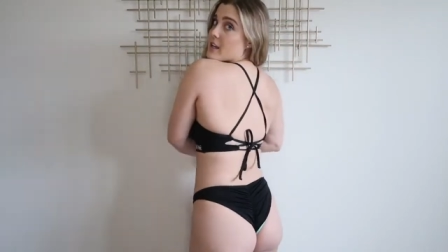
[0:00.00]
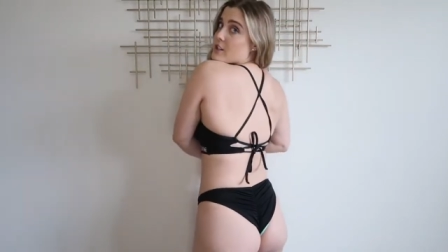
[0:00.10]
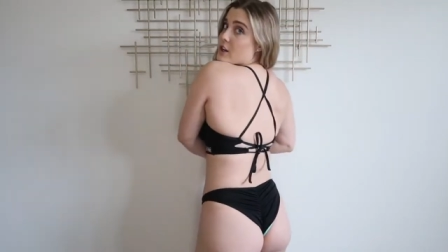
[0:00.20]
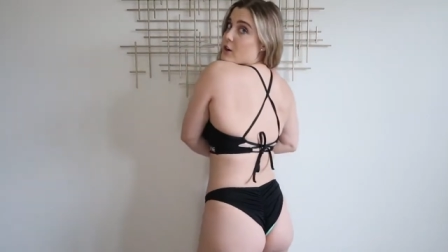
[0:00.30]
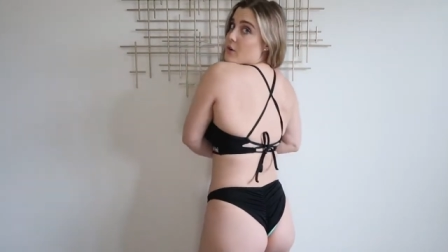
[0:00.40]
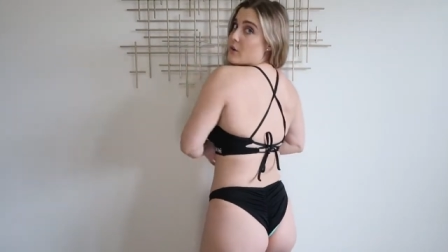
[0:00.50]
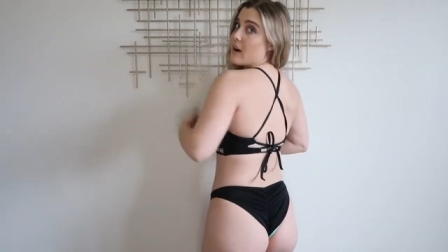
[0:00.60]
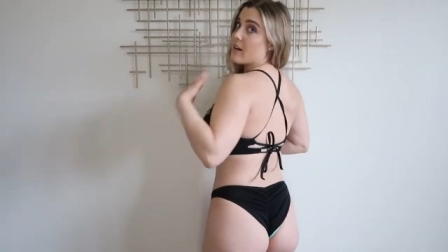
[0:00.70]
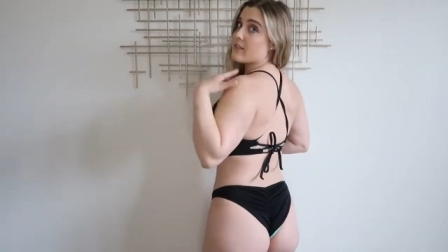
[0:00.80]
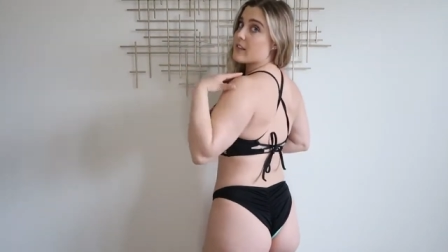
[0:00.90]
So you
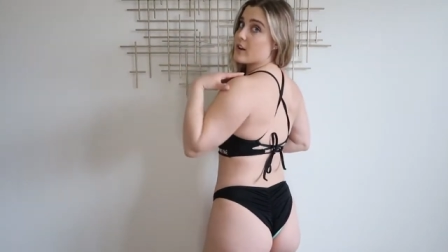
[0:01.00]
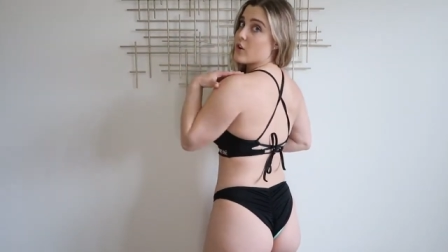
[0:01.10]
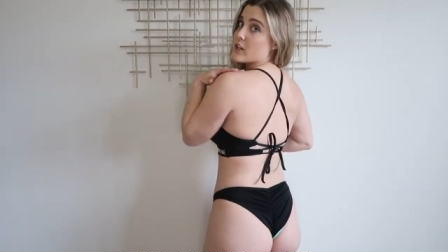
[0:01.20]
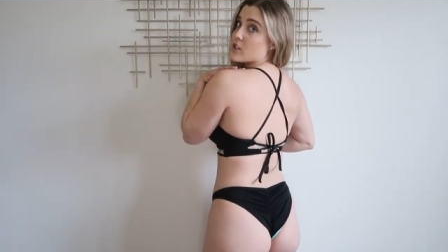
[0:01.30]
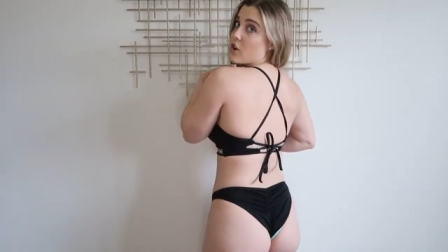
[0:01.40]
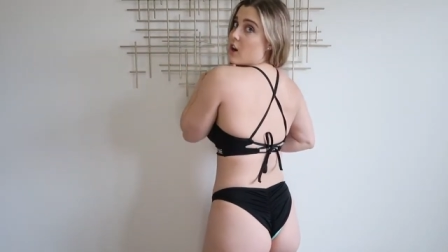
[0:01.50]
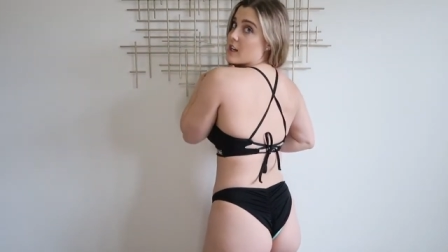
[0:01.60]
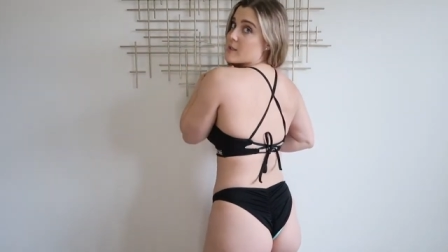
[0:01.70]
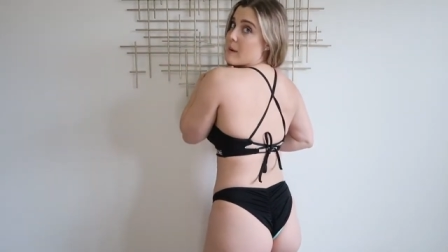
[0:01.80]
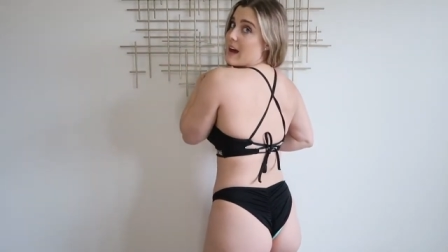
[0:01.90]
have the
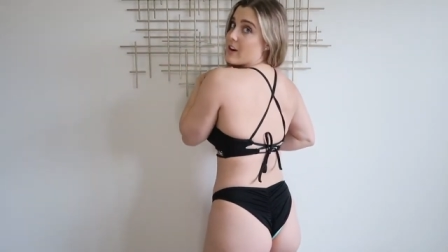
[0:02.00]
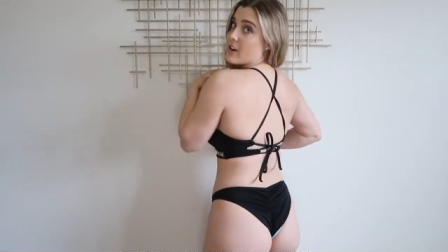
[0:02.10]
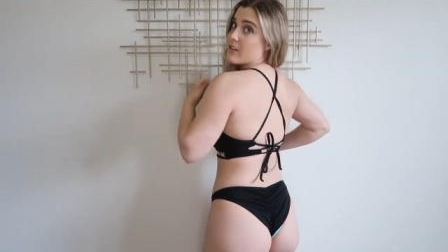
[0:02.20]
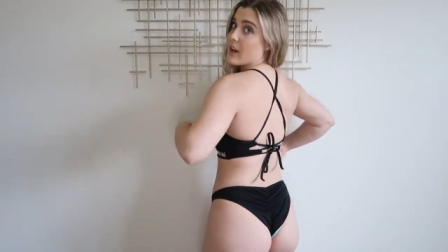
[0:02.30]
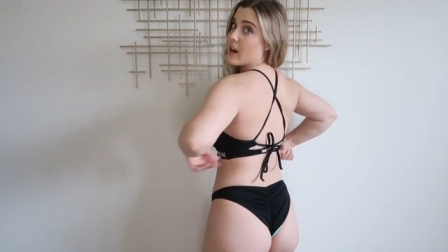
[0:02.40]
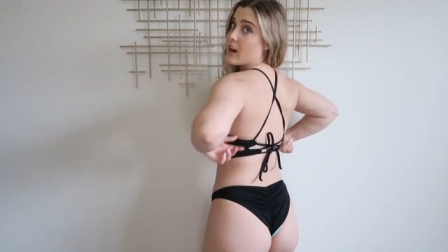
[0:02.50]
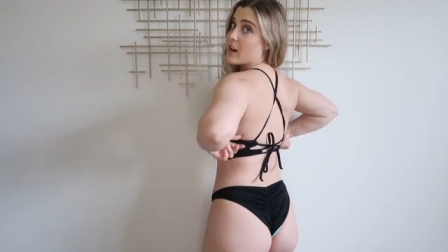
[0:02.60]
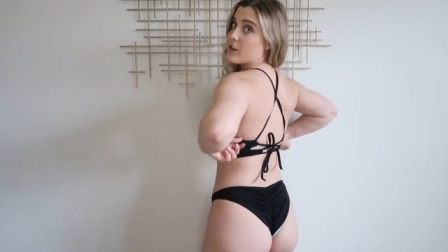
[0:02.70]
crisscross pattern there.